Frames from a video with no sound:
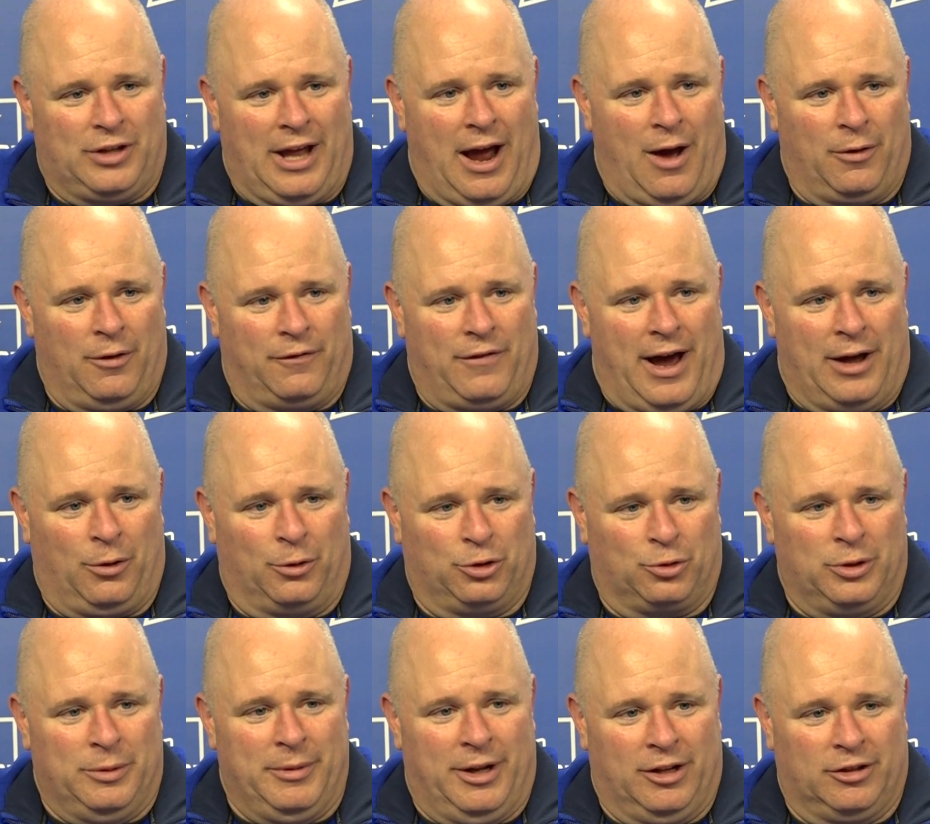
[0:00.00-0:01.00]
down. The final
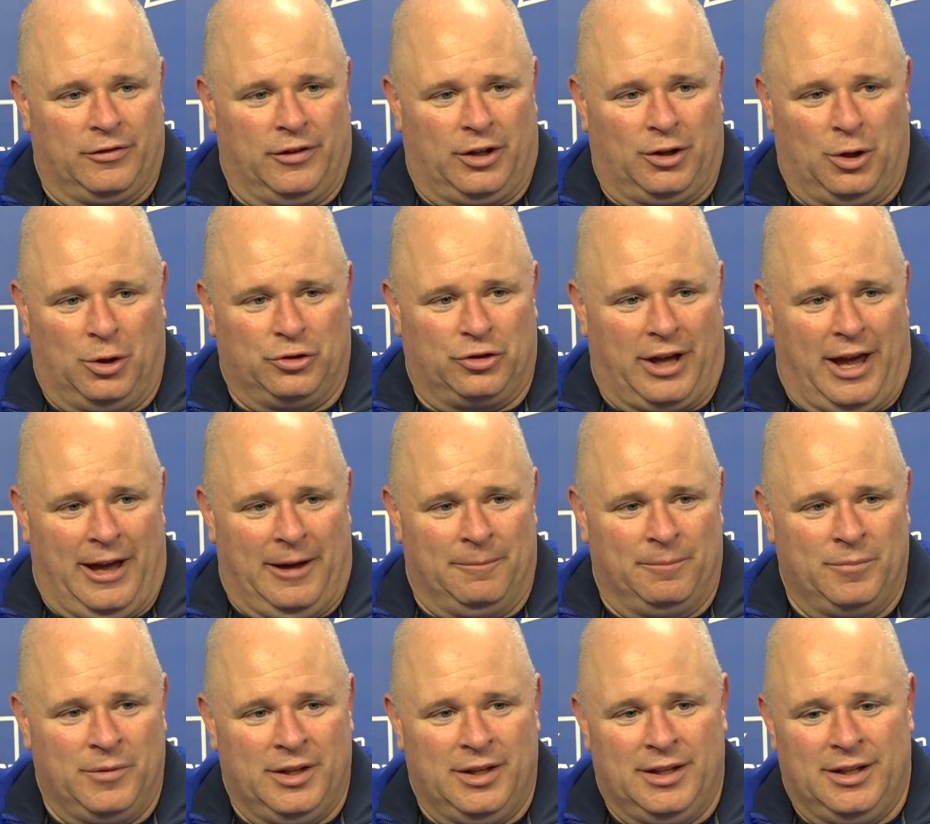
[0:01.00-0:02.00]
3 minutes of a close game,